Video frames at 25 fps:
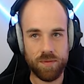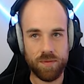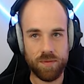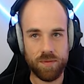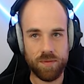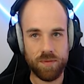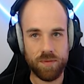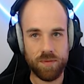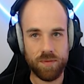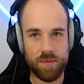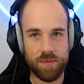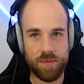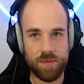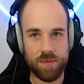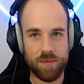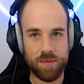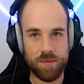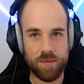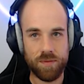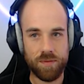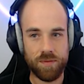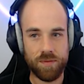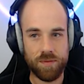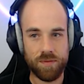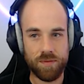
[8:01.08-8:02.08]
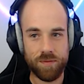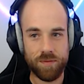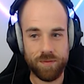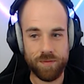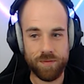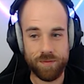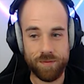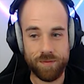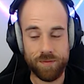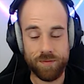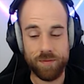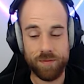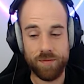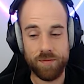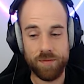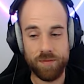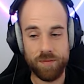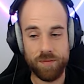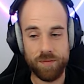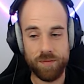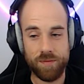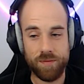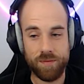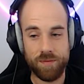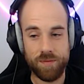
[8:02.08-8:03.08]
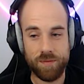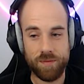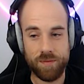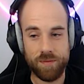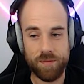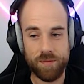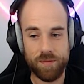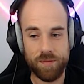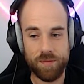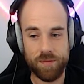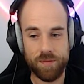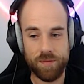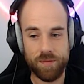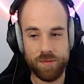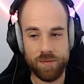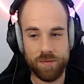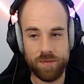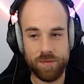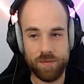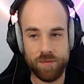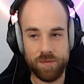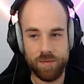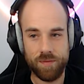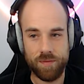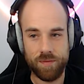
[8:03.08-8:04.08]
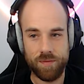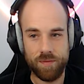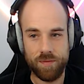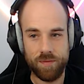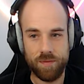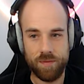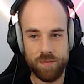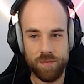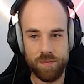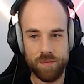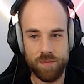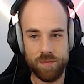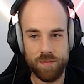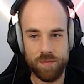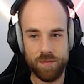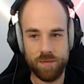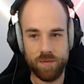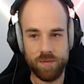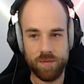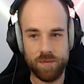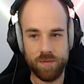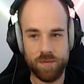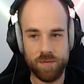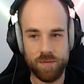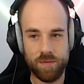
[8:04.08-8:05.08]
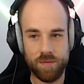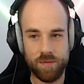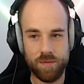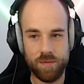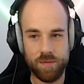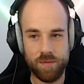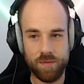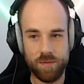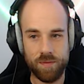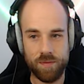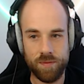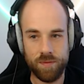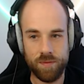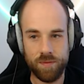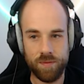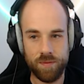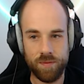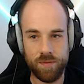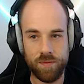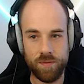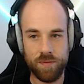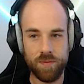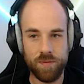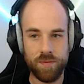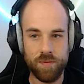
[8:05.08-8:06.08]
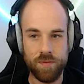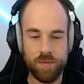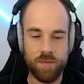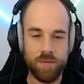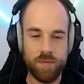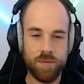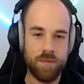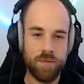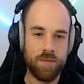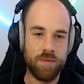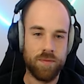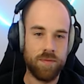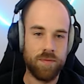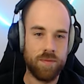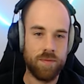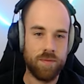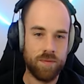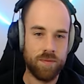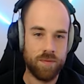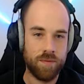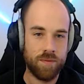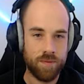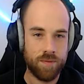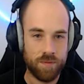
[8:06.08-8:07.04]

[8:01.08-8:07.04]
[no speech]